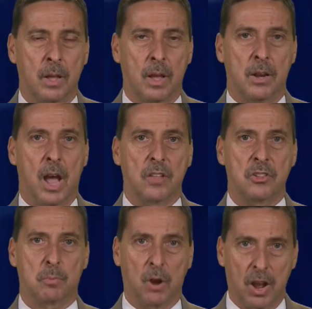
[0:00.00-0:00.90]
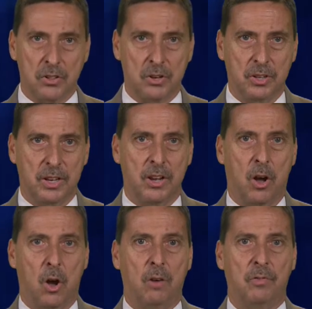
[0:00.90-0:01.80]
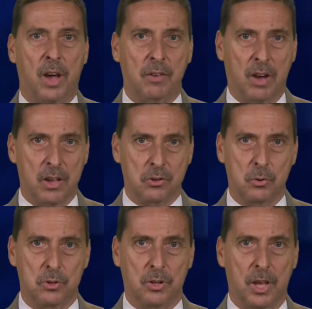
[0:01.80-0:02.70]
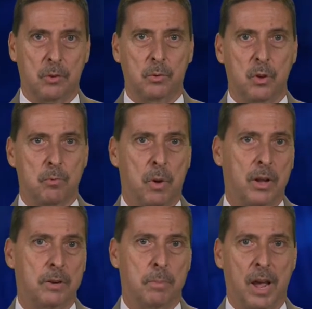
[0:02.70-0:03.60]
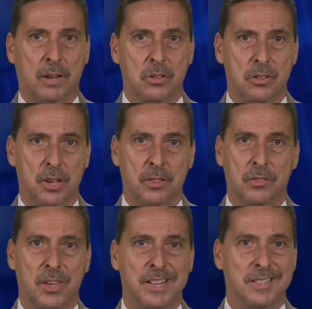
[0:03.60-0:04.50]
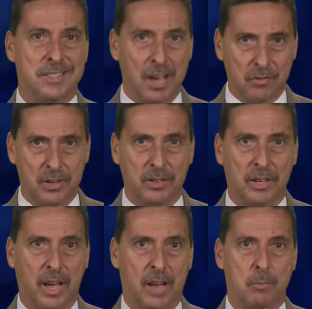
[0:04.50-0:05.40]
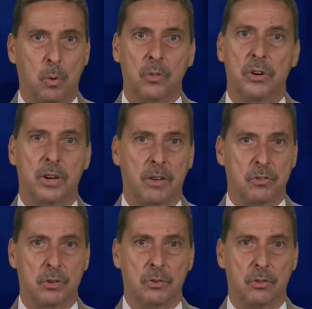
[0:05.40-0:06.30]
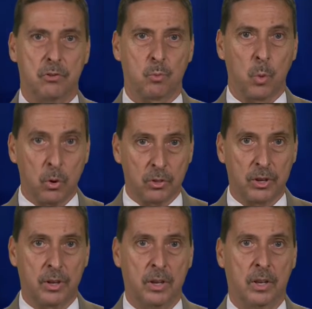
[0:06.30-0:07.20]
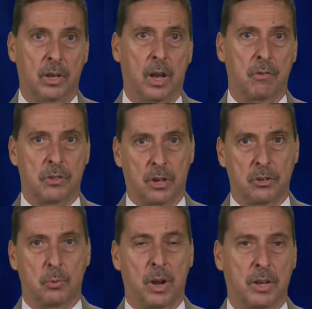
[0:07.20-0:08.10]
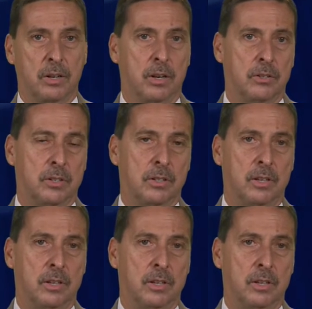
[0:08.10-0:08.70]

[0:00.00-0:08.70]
Not surprisingly, all 5 high schools in Lakewood responded back to say that they definitely had more than enough students worthy of such recognition.